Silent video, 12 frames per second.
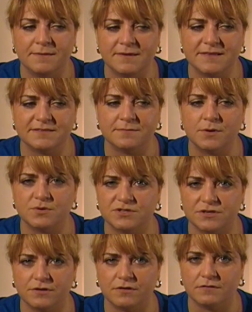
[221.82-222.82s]
Maybe it's
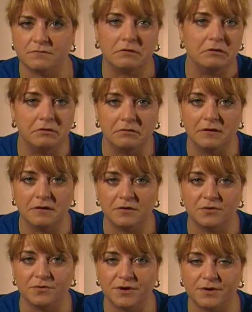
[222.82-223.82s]
emotional.
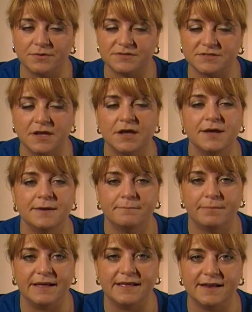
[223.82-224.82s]
Who knows?
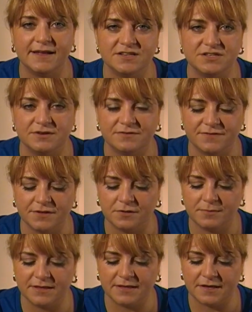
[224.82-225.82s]
But I feel
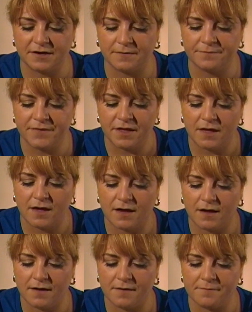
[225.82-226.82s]
a little bit lighter.
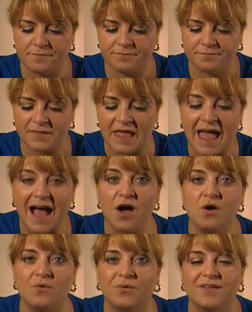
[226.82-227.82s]

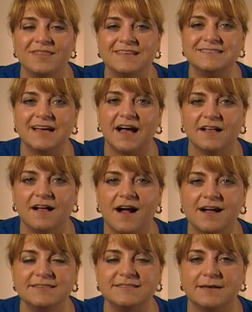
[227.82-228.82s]
Oh, this
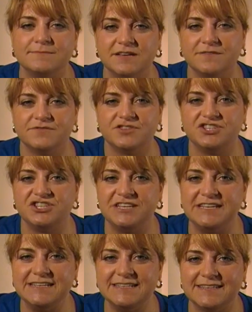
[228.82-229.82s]
concept of
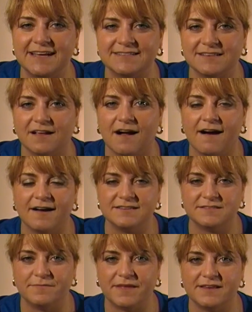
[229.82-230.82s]
cheese as a
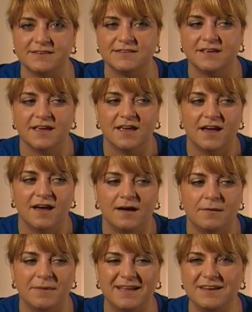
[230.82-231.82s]
condiment.
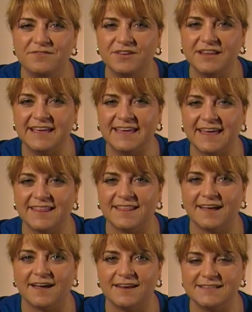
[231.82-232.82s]
I didn't really
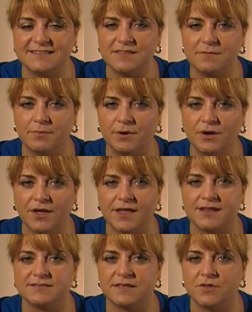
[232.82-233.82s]
get that. It's in the book,
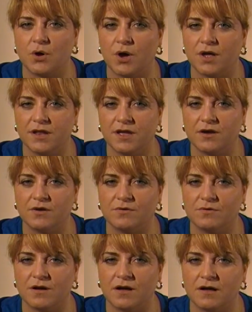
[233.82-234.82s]
and it's on the
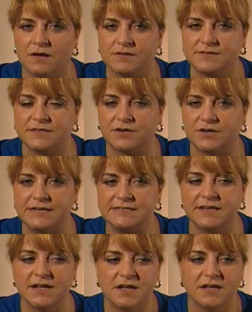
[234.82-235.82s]
audio
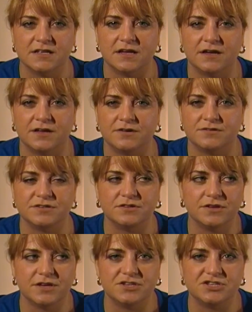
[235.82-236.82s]
series.
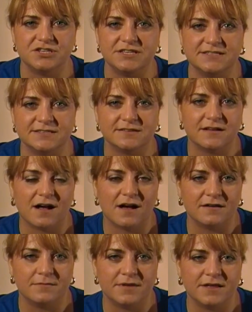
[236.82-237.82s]
To look at cheese as a
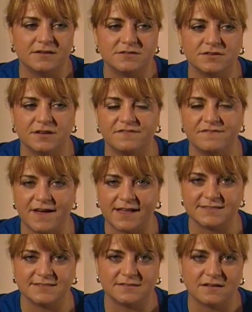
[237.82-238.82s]
condiment, to look at
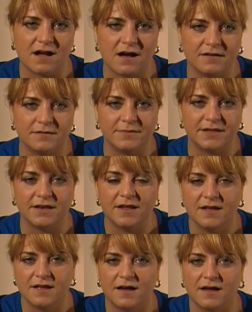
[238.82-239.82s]
fats as a condiment,
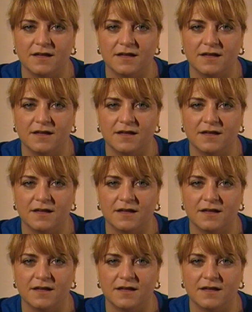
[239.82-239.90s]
